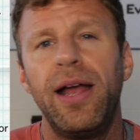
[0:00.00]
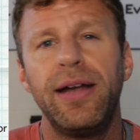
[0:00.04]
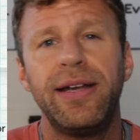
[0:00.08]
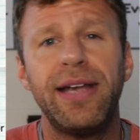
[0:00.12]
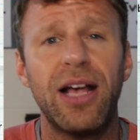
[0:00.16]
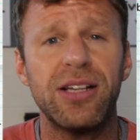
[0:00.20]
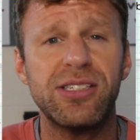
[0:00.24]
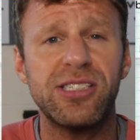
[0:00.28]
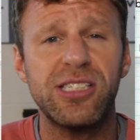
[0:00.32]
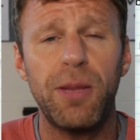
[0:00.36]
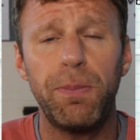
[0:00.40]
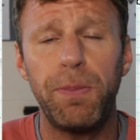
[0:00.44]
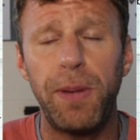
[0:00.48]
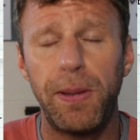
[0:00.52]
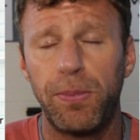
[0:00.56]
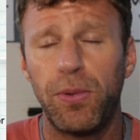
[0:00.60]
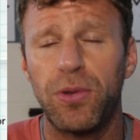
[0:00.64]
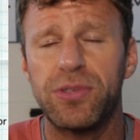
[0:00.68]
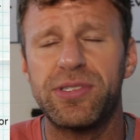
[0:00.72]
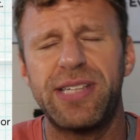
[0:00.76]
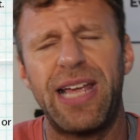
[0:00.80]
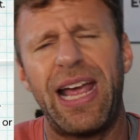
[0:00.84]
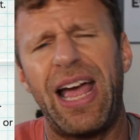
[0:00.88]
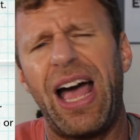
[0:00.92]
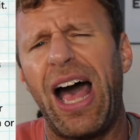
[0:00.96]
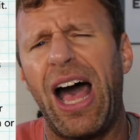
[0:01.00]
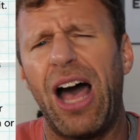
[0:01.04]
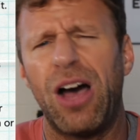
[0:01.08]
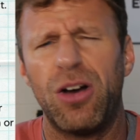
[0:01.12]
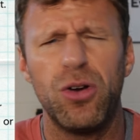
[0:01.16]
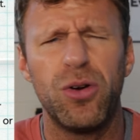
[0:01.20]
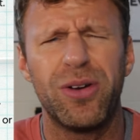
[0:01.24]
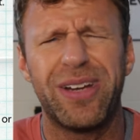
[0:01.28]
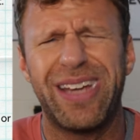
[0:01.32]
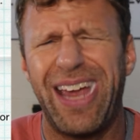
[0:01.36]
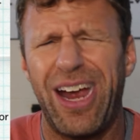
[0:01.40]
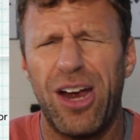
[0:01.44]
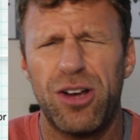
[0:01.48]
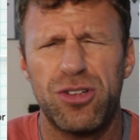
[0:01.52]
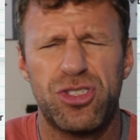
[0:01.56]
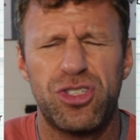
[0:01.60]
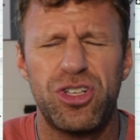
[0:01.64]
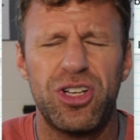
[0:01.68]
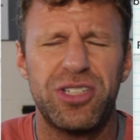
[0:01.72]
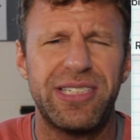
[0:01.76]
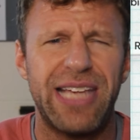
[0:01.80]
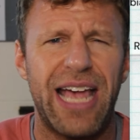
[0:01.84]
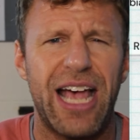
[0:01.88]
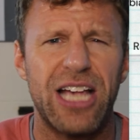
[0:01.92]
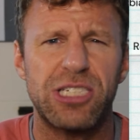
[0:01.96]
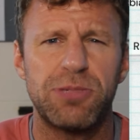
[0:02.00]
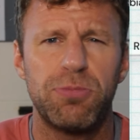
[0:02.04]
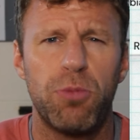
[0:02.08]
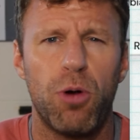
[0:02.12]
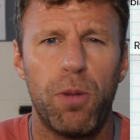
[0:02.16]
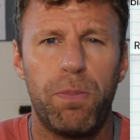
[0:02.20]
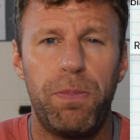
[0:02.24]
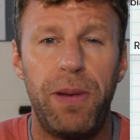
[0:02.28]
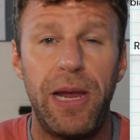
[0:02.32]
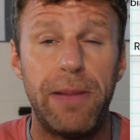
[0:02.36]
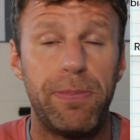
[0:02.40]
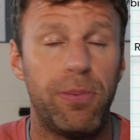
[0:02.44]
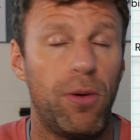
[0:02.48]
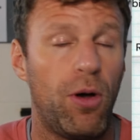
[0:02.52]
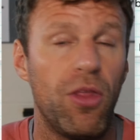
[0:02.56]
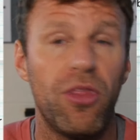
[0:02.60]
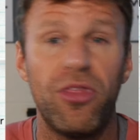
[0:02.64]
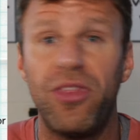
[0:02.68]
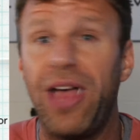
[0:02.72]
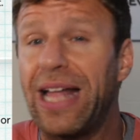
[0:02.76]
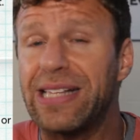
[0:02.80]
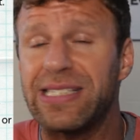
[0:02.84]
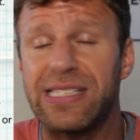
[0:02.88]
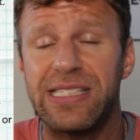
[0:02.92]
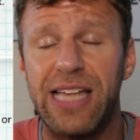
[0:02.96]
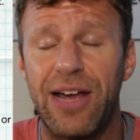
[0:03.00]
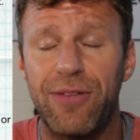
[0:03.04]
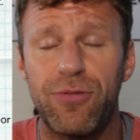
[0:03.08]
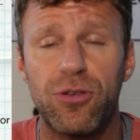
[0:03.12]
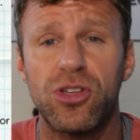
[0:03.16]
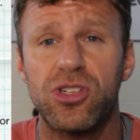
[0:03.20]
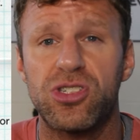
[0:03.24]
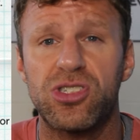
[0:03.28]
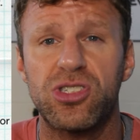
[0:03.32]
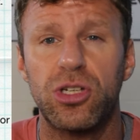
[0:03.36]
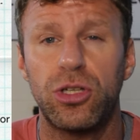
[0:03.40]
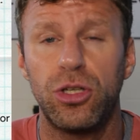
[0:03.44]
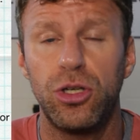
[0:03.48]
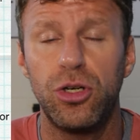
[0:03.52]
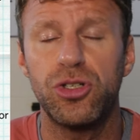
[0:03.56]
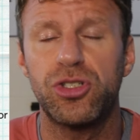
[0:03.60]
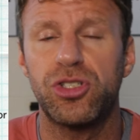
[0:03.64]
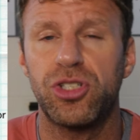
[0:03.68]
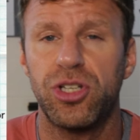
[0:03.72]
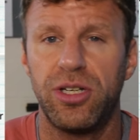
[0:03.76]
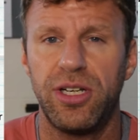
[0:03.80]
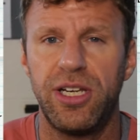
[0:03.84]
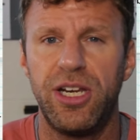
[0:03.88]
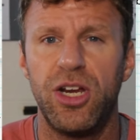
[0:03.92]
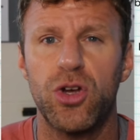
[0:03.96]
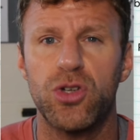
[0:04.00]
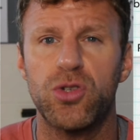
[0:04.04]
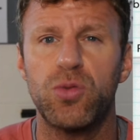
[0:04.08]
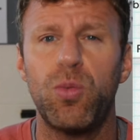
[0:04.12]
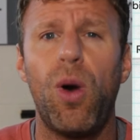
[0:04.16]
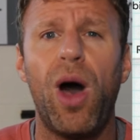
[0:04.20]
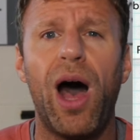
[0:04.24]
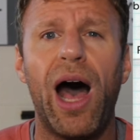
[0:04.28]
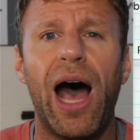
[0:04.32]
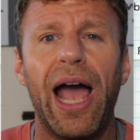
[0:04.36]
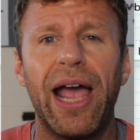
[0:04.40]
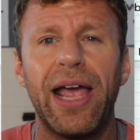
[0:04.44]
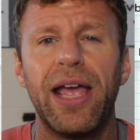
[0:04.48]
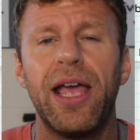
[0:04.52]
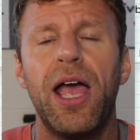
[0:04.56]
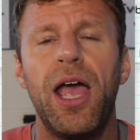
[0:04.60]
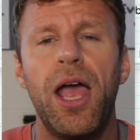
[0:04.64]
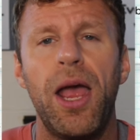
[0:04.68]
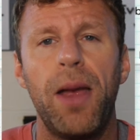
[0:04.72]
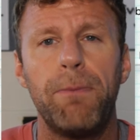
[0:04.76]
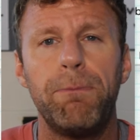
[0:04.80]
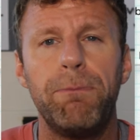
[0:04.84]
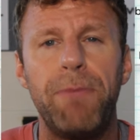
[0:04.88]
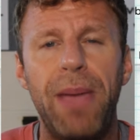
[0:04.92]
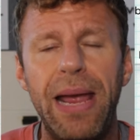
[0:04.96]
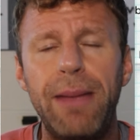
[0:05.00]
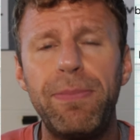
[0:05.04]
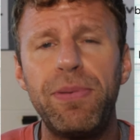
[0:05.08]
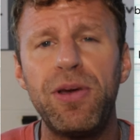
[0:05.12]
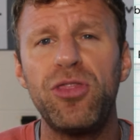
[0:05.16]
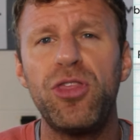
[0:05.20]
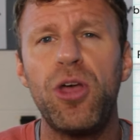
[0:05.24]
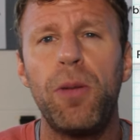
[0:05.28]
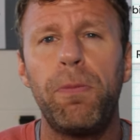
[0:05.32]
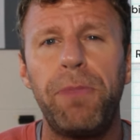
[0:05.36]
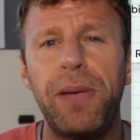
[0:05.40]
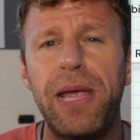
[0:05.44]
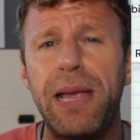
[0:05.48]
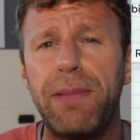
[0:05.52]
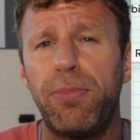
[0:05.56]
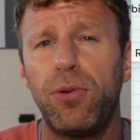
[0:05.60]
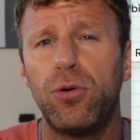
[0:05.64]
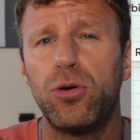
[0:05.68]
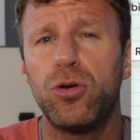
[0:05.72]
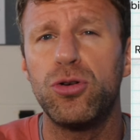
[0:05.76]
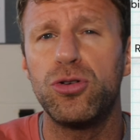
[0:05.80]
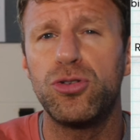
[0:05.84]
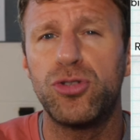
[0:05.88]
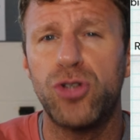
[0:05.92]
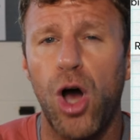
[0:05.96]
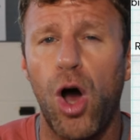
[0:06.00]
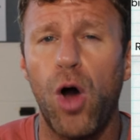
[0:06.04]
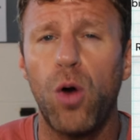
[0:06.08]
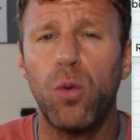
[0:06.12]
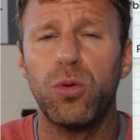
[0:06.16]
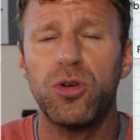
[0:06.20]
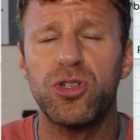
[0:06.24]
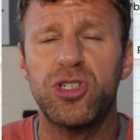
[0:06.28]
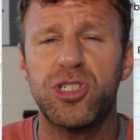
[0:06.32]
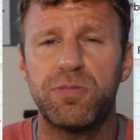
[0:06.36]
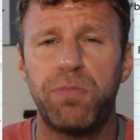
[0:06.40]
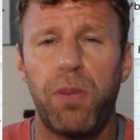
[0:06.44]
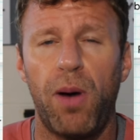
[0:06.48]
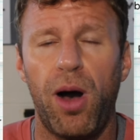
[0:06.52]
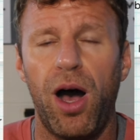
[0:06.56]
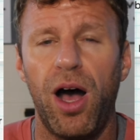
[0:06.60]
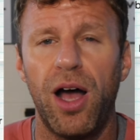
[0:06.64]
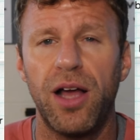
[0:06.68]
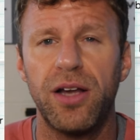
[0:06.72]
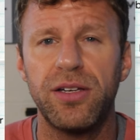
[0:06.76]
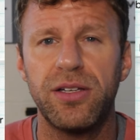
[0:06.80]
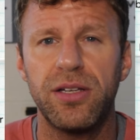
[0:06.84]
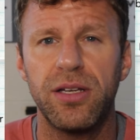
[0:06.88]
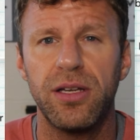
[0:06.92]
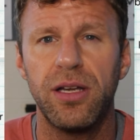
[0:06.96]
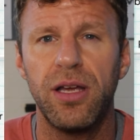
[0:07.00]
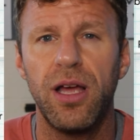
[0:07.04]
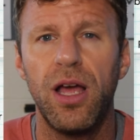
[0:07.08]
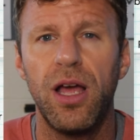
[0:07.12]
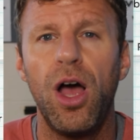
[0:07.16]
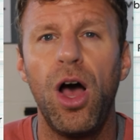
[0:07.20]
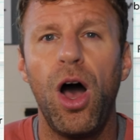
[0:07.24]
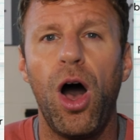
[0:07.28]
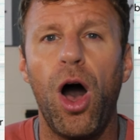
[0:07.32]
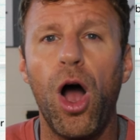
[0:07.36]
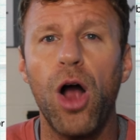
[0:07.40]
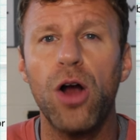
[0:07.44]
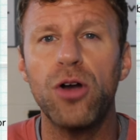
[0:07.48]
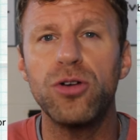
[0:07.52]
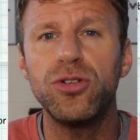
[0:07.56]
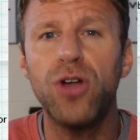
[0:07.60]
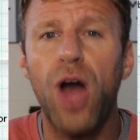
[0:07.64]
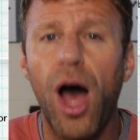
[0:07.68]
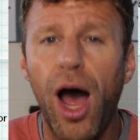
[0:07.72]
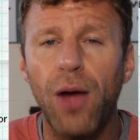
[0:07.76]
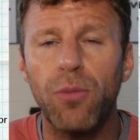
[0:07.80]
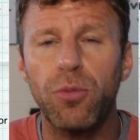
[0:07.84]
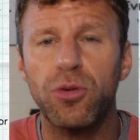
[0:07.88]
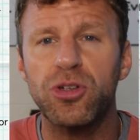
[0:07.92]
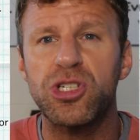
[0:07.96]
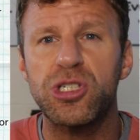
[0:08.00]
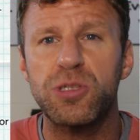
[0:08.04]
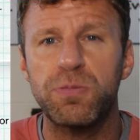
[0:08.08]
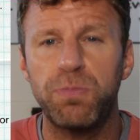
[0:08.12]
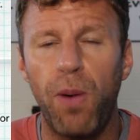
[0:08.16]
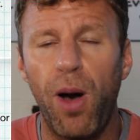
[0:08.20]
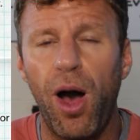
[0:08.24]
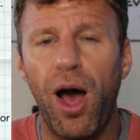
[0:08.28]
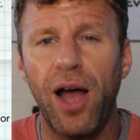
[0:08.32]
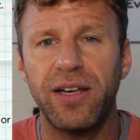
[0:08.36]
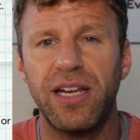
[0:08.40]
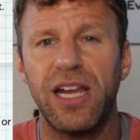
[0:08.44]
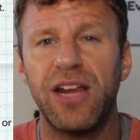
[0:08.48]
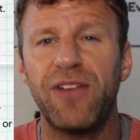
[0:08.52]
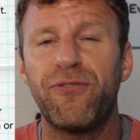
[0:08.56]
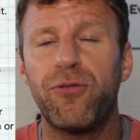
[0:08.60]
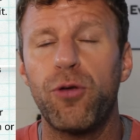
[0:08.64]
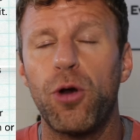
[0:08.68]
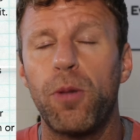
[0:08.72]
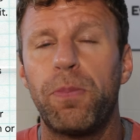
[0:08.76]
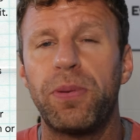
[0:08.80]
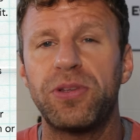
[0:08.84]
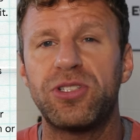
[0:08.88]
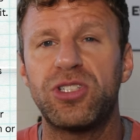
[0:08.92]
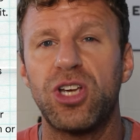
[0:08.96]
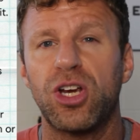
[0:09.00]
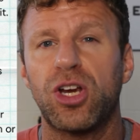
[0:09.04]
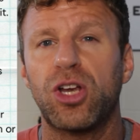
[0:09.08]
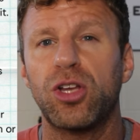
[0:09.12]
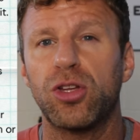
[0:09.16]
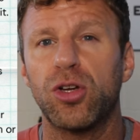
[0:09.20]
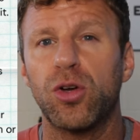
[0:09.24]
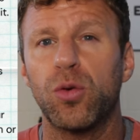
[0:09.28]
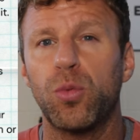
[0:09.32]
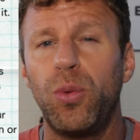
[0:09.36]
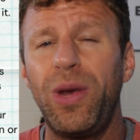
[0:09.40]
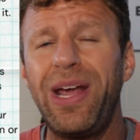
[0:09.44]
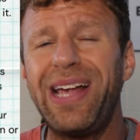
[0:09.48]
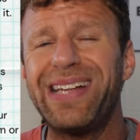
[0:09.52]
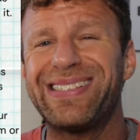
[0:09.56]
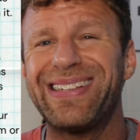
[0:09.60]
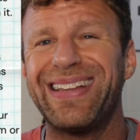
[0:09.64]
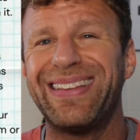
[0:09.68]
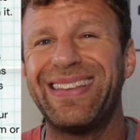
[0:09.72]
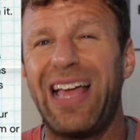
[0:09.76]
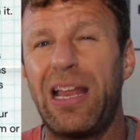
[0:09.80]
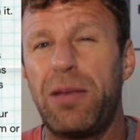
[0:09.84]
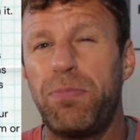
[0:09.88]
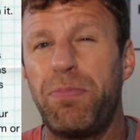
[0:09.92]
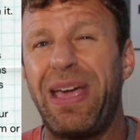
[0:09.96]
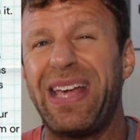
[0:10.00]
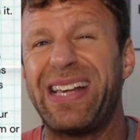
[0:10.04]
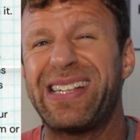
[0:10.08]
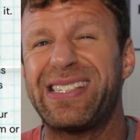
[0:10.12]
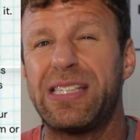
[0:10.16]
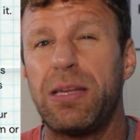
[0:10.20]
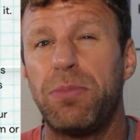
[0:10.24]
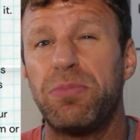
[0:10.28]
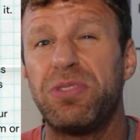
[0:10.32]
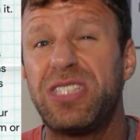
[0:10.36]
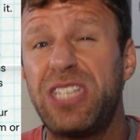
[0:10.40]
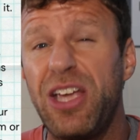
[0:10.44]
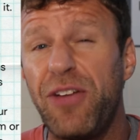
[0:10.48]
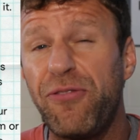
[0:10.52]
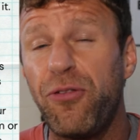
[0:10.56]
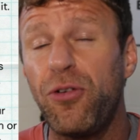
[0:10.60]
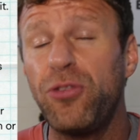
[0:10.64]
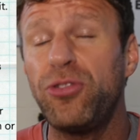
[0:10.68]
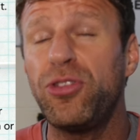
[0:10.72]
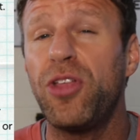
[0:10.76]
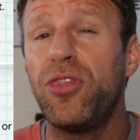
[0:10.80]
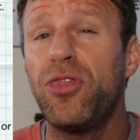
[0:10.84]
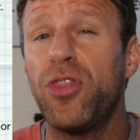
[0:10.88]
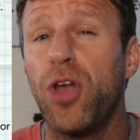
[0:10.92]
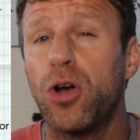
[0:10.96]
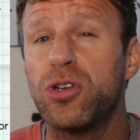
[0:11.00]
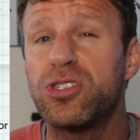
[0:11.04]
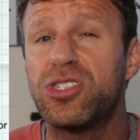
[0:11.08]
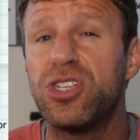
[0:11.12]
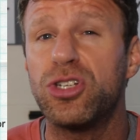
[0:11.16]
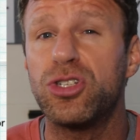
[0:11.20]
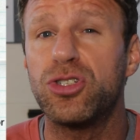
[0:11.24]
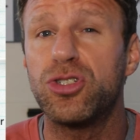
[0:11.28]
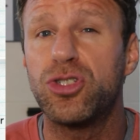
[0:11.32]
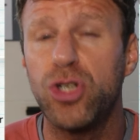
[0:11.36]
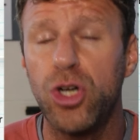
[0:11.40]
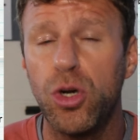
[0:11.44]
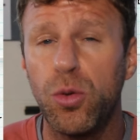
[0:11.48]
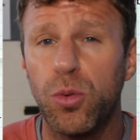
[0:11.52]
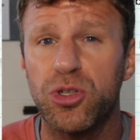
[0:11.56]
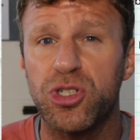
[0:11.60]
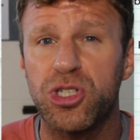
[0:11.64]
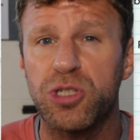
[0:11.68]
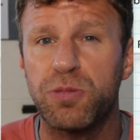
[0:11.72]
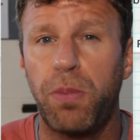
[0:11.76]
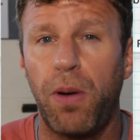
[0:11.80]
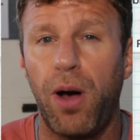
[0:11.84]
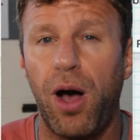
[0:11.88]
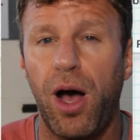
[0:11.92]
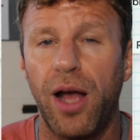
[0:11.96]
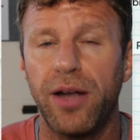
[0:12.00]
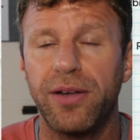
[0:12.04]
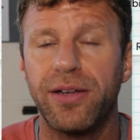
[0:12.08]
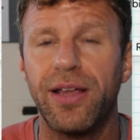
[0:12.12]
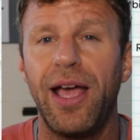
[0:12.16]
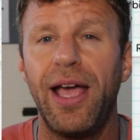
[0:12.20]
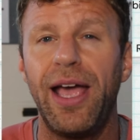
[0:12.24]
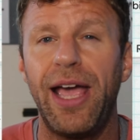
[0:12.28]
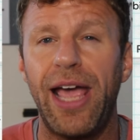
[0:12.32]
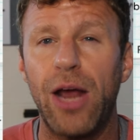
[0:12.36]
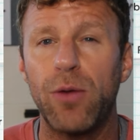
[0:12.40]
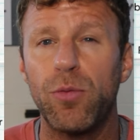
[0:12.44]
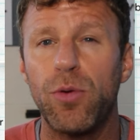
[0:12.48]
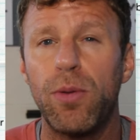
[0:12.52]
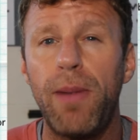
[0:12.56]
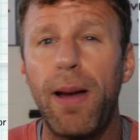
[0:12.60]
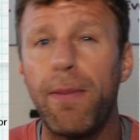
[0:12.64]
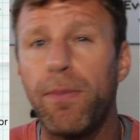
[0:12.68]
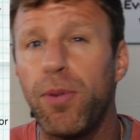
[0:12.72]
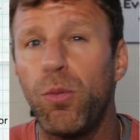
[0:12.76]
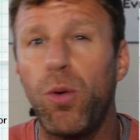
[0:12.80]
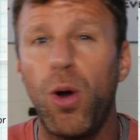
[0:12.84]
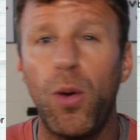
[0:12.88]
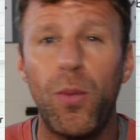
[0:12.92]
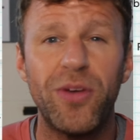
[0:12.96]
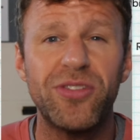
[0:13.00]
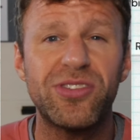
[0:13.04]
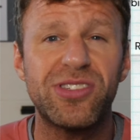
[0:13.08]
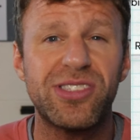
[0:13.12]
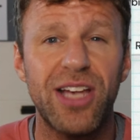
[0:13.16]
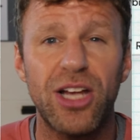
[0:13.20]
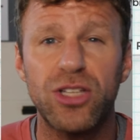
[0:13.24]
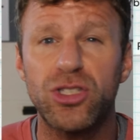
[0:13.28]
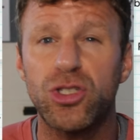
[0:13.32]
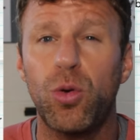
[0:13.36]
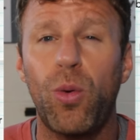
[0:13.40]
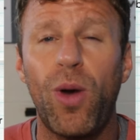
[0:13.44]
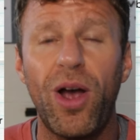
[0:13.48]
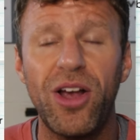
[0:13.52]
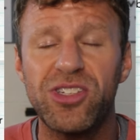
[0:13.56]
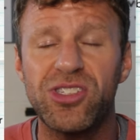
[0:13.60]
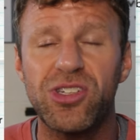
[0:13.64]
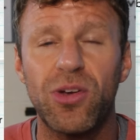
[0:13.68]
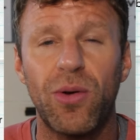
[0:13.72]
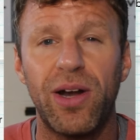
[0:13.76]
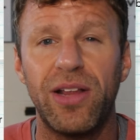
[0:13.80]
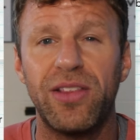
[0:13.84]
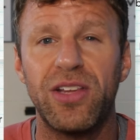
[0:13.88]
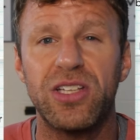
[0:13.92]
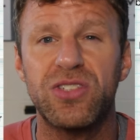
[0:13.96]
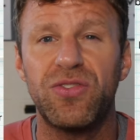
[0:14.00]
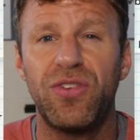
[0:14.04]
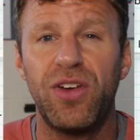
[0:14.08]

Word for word: Now, some people say, ah, who cares, just ask more people. That's never the solution. Here's why. Maybe the people who don't respond are not responding for a particular reason that makes them different than those that do respond. And remember what we've said twice already in this